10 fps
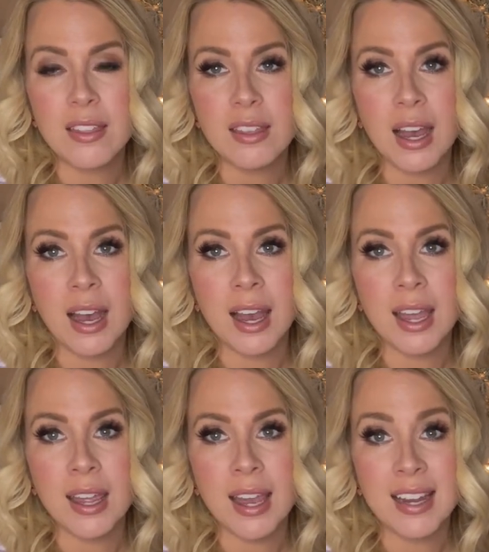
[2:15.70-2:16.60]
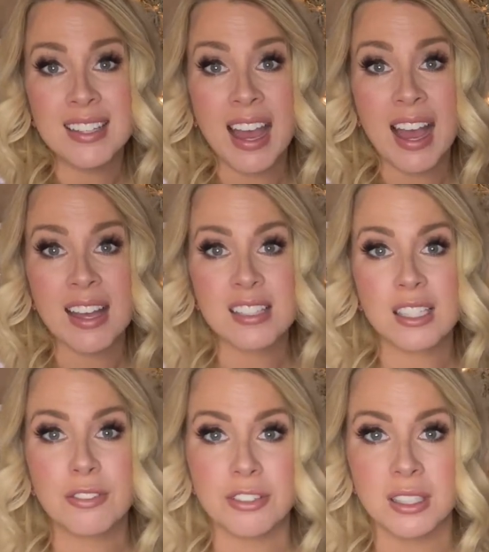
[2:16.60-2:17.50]
I had to ask
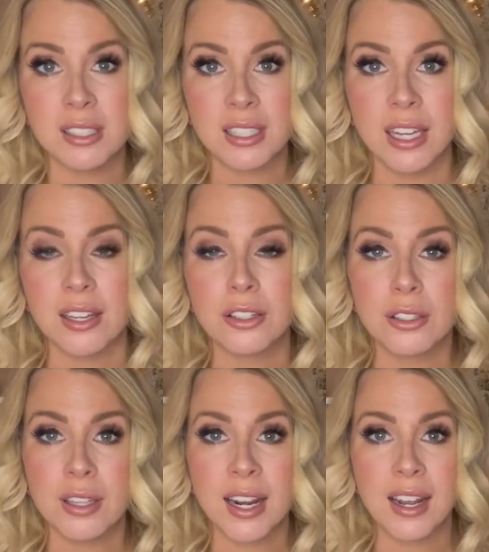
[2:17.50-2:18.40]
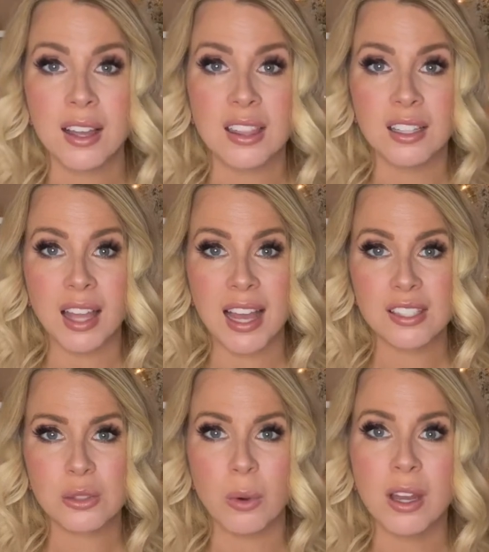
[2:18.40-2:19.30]
for this candle, and I got the
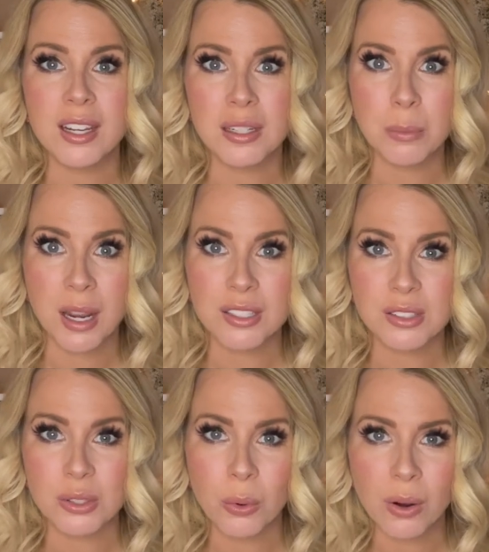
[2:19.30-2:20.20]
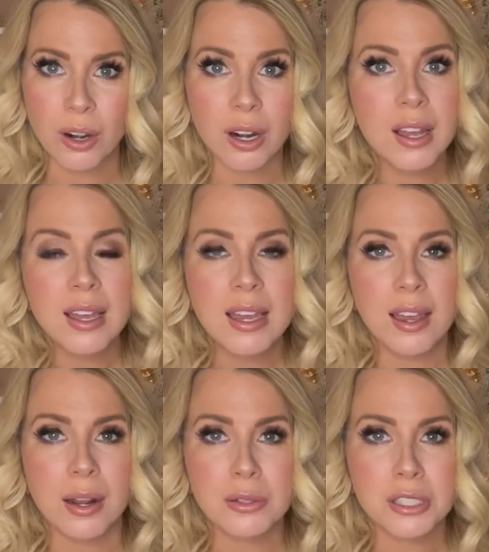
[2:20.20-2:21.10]
last one in my store, and
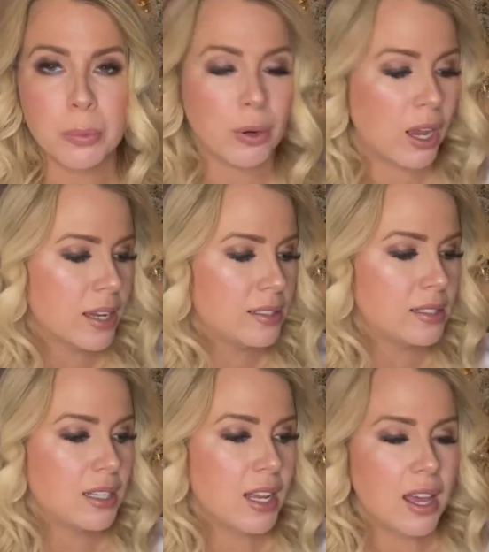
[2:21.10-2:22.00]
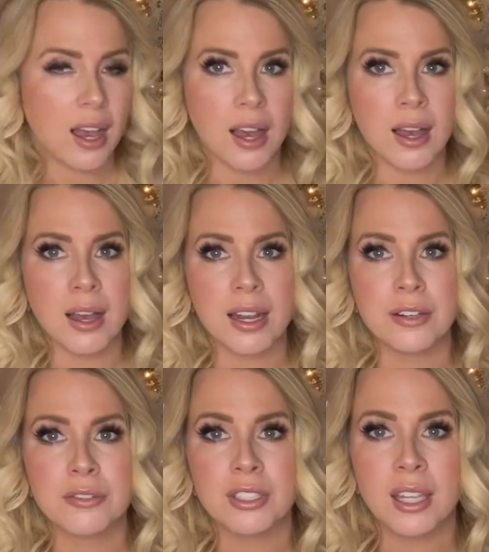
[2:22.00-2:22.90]
I was surprised. I
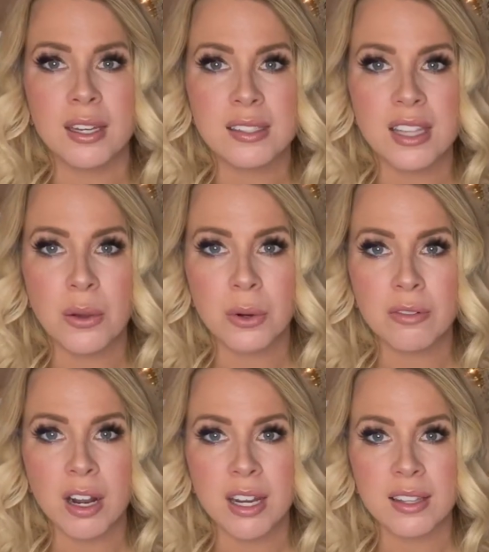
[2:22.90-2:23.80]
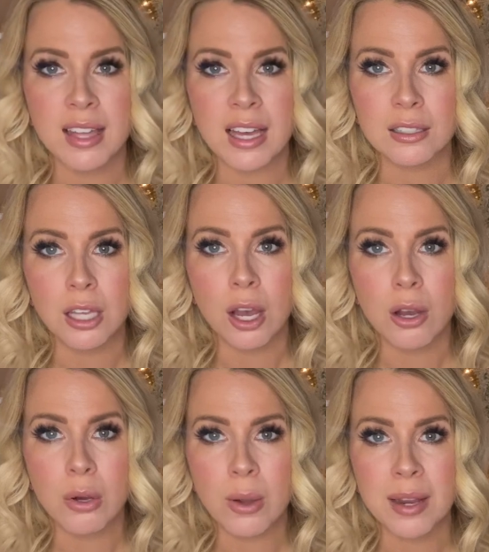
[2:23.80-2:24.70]
didn't realize they were running that
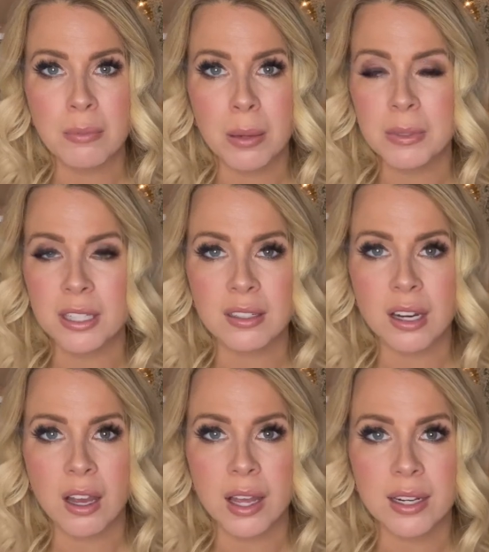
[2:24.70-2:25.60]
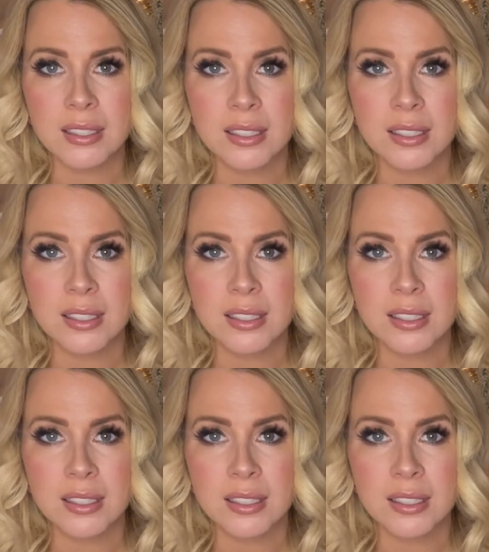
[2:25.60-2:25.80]
low, and maybe they're not